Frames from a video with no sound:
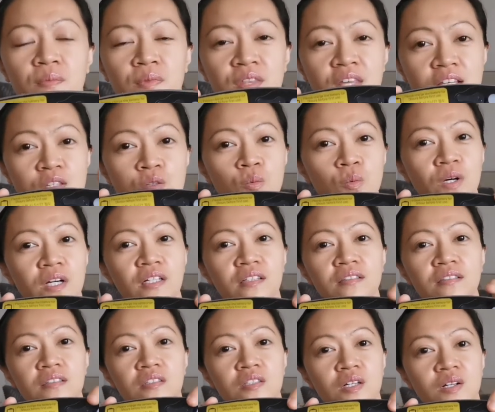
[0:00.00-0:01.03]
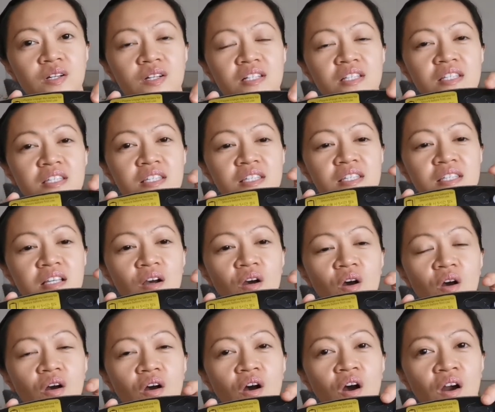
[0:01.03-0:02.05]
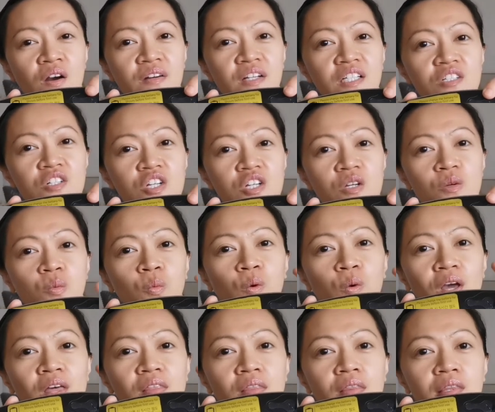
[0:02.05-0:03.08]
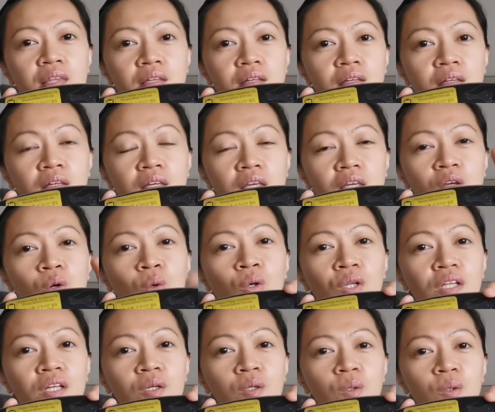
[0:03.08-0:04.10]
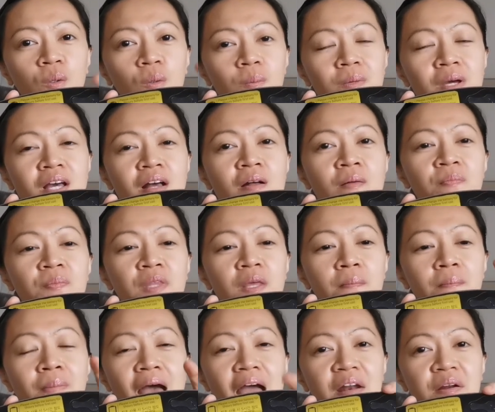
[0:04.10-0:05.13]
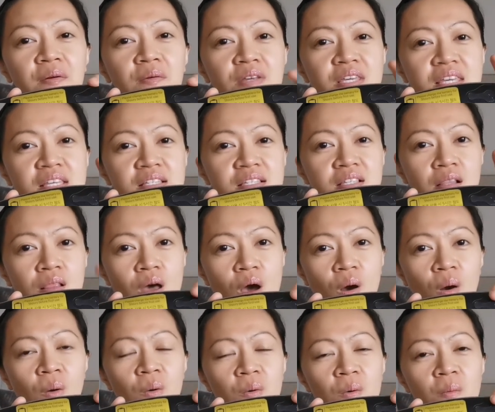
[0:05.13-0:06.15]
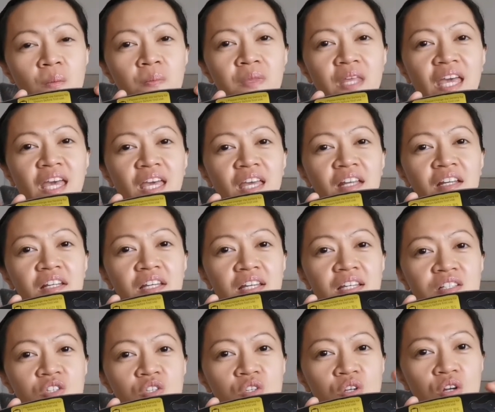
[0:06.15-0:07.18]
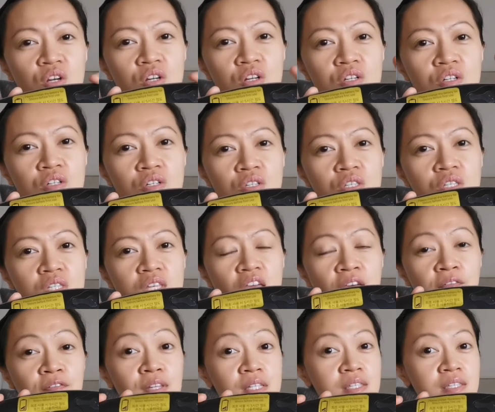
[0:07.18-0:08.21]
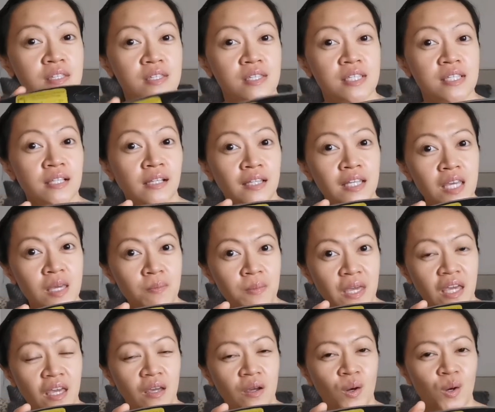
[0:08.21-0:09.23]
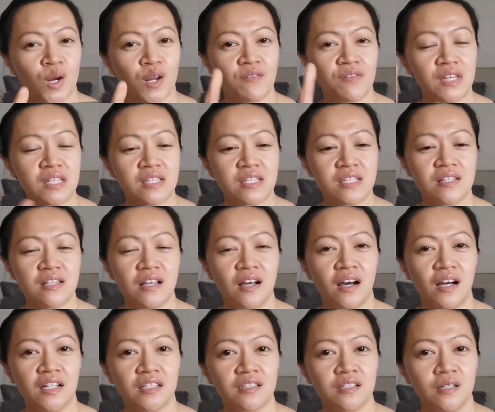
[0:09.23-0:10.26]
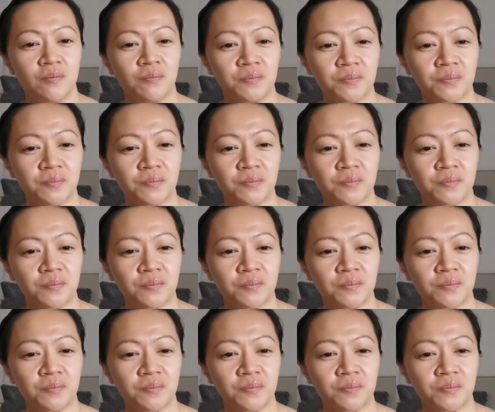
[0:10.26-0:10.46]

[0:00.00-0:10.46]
This one turns orange when the hula hoop battery is low. And it turns, if it's sleeping or if it's not,